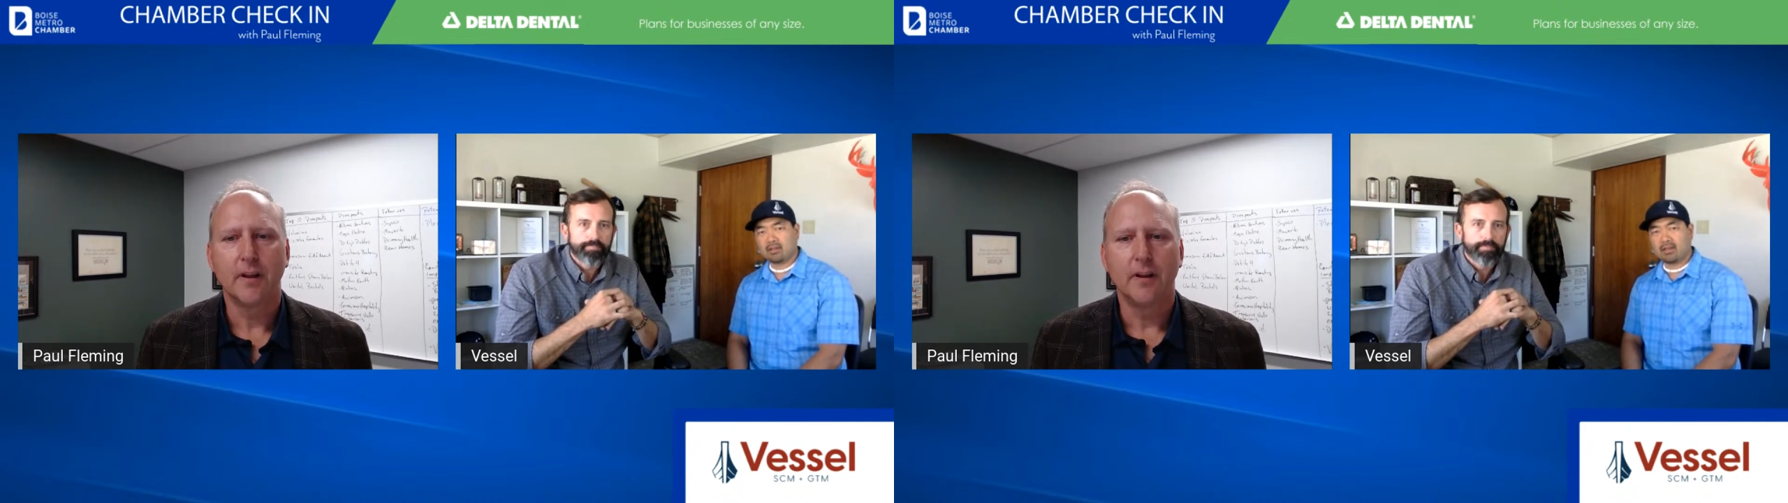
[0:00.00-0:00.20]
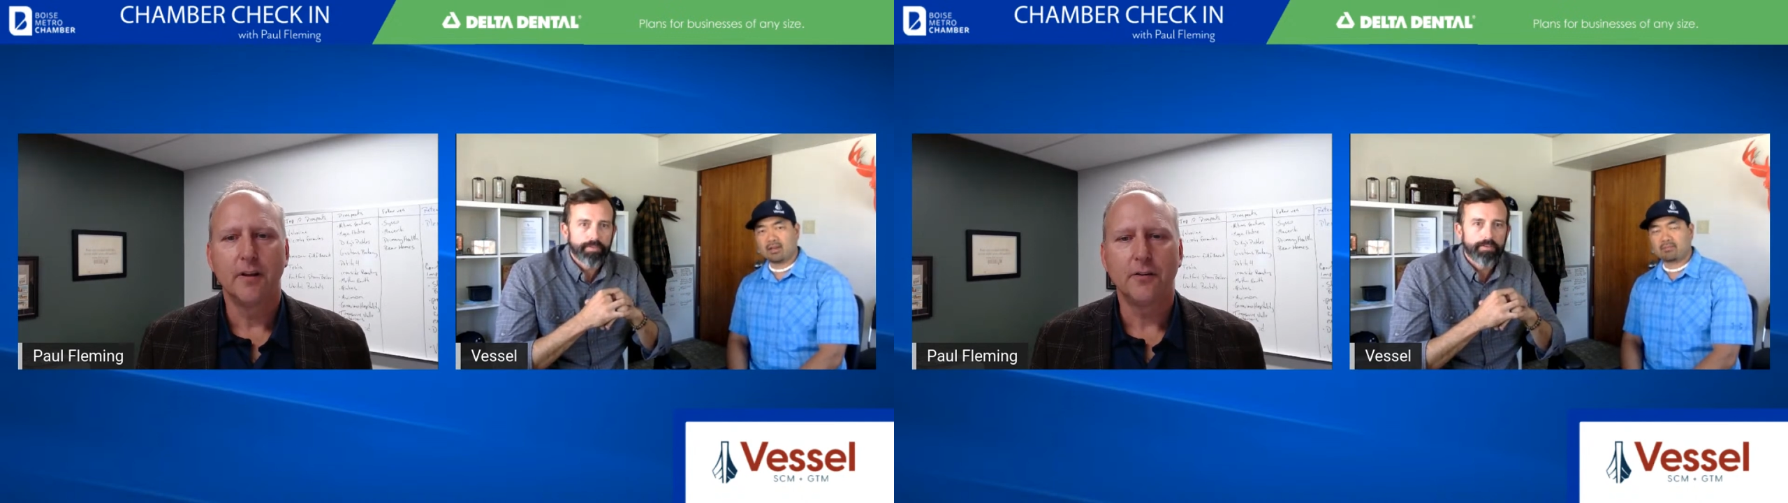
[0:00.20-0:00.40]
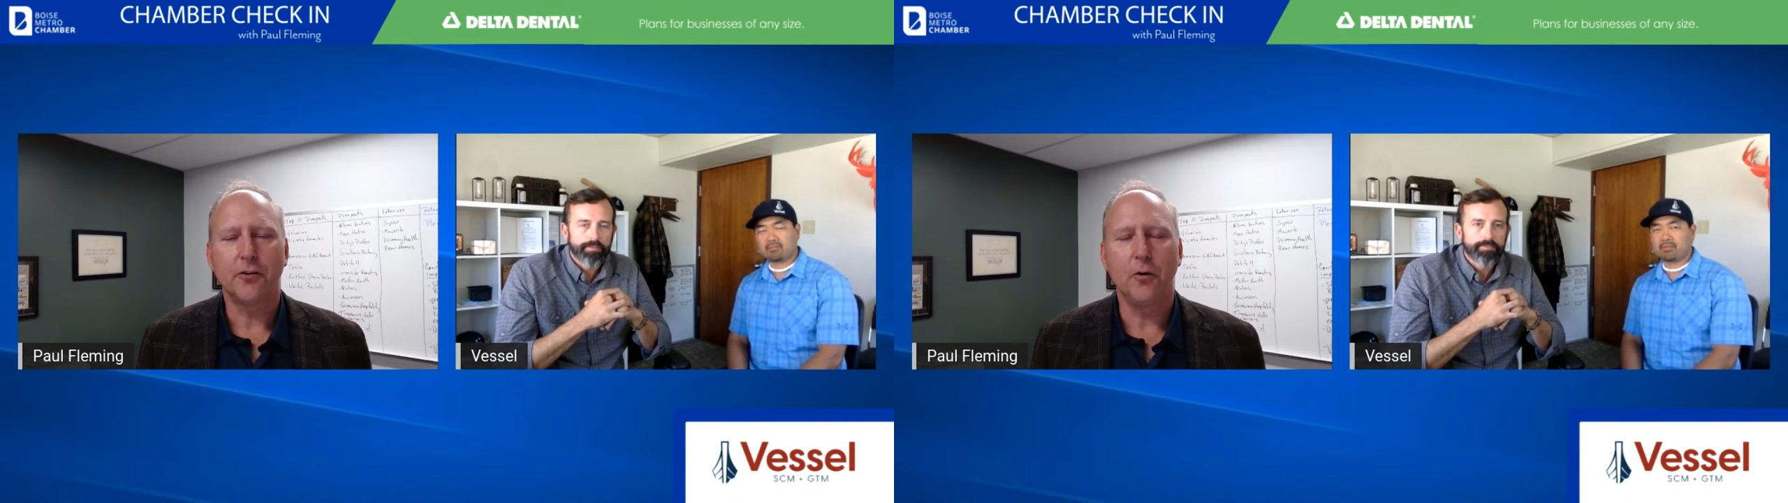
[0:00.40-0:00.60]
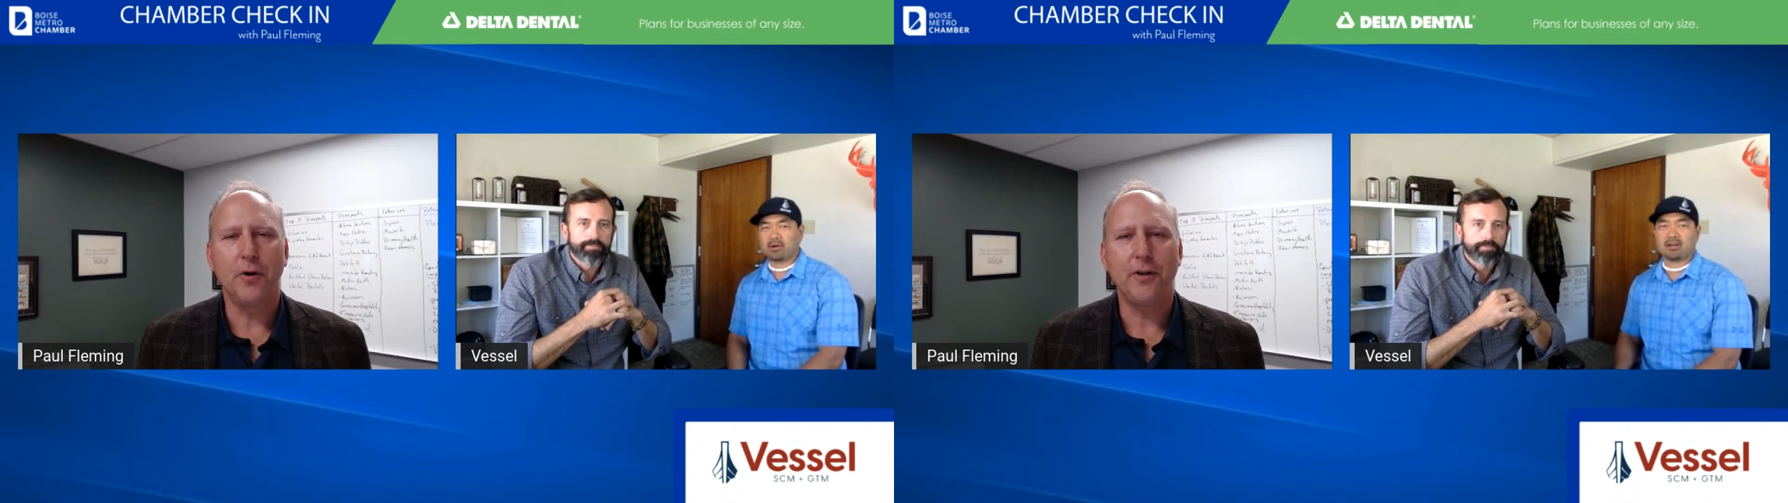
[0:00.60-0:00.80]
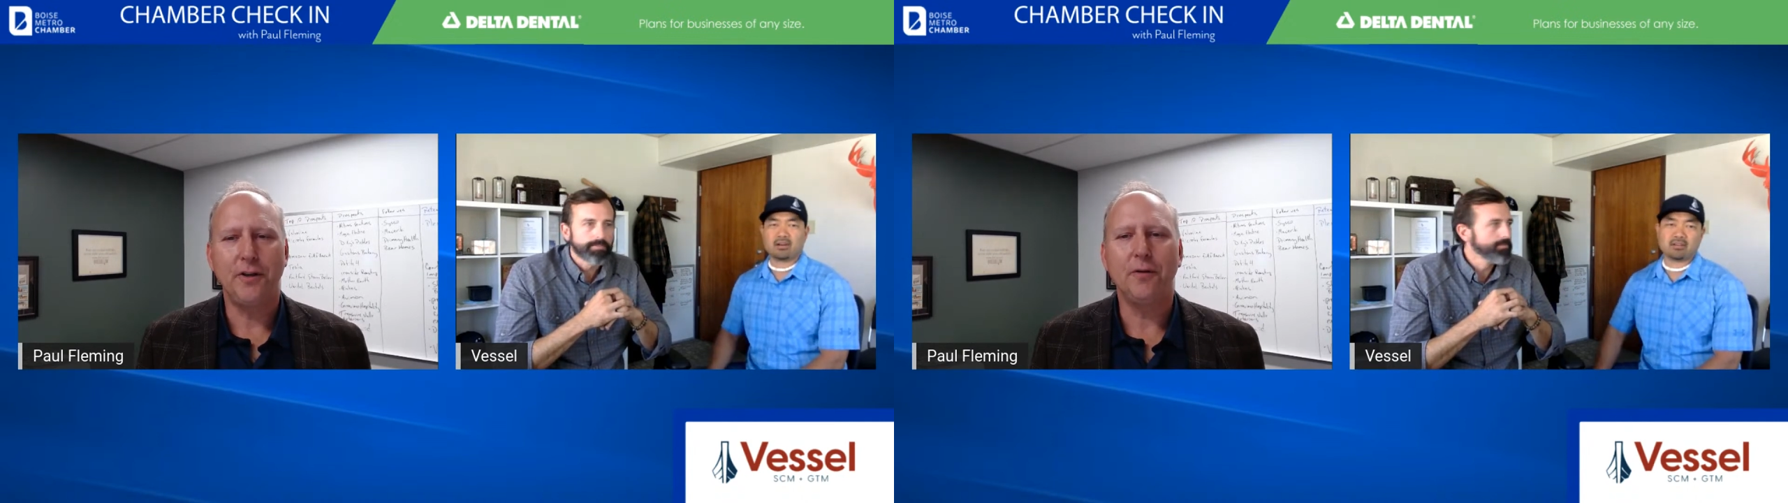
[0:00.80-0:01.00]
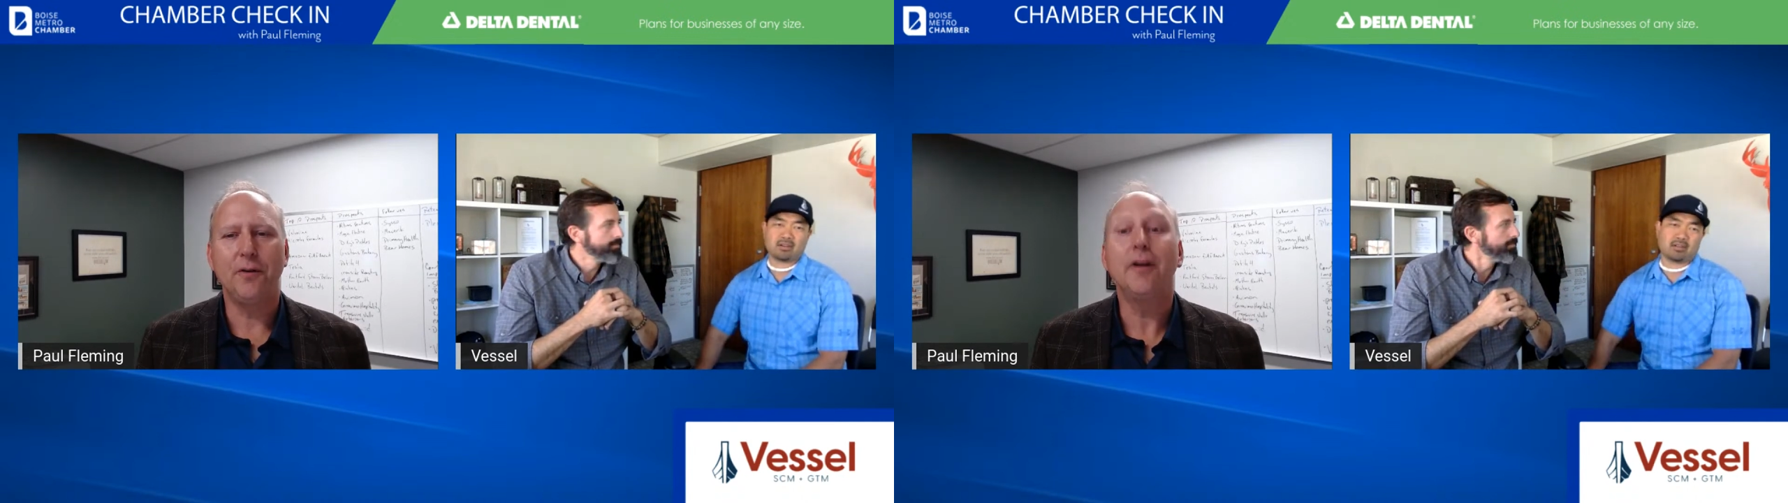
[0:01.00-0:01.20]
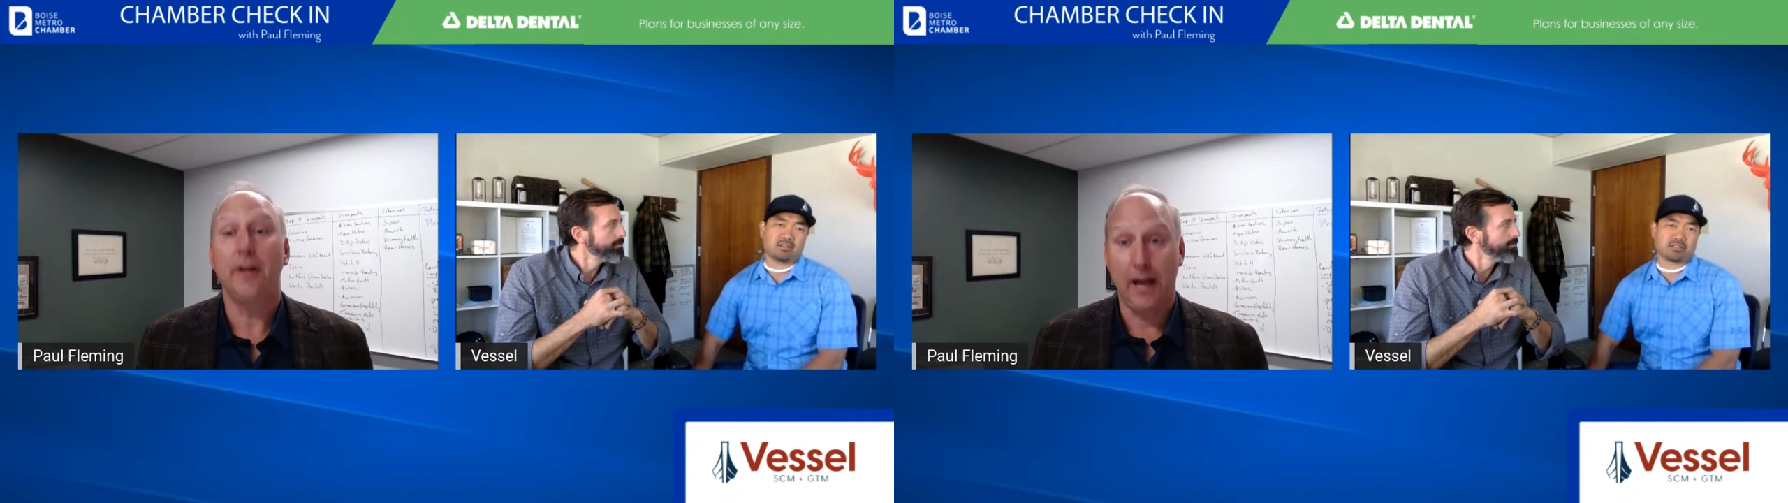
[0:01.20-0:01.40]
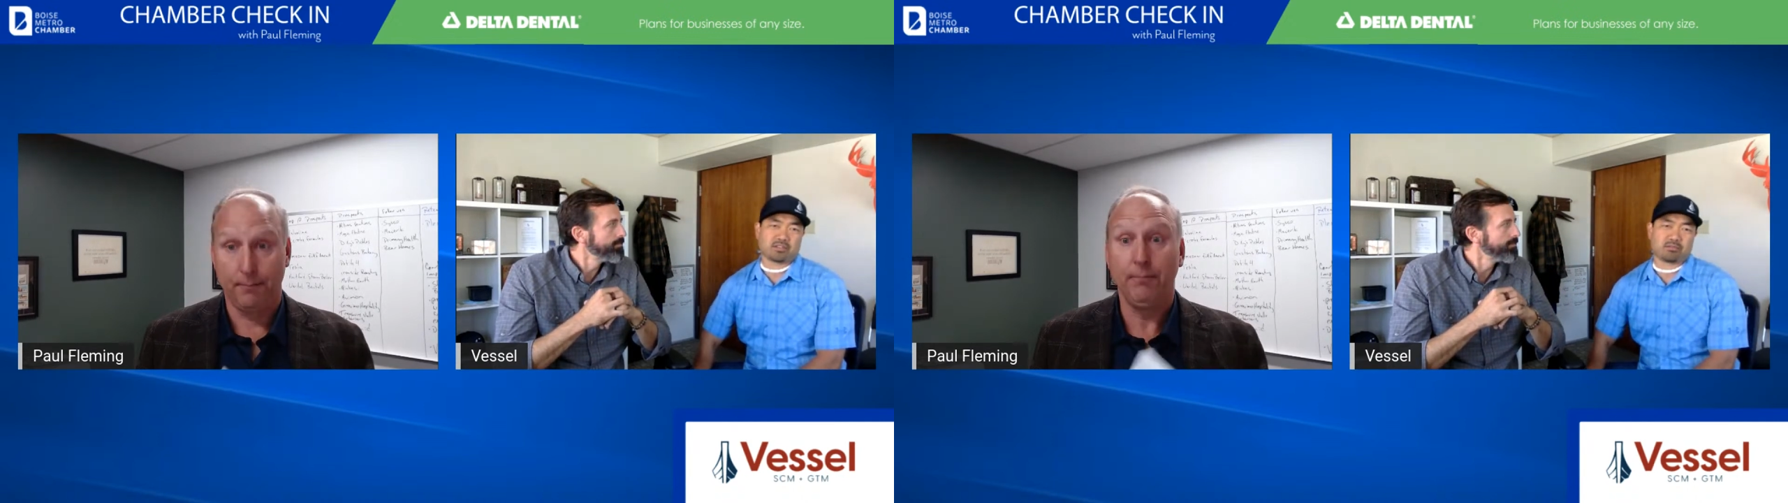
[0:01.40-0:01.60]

Yeah, and we'll also